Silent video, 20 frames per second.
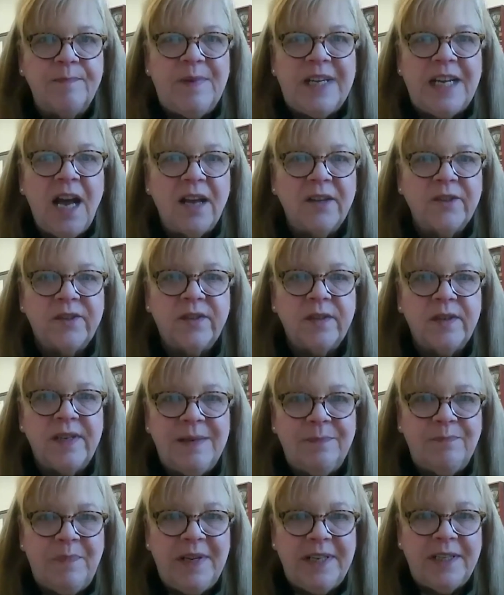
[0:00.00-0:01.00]
because
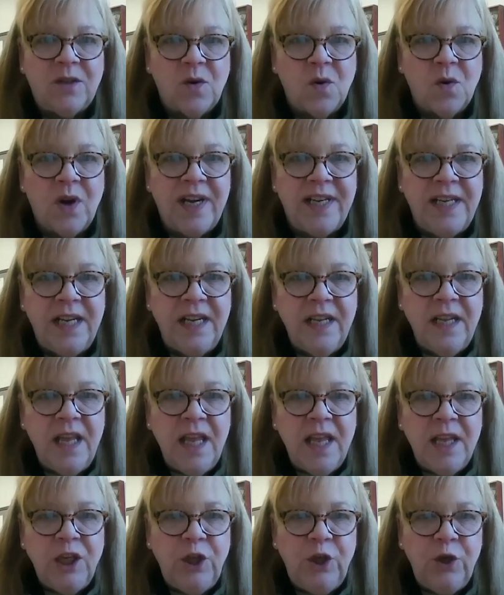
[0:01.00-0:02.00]
in Bitcoin,
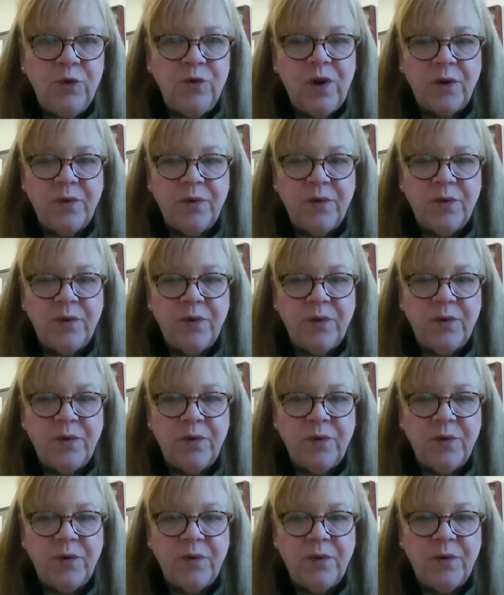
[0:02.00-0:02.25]
you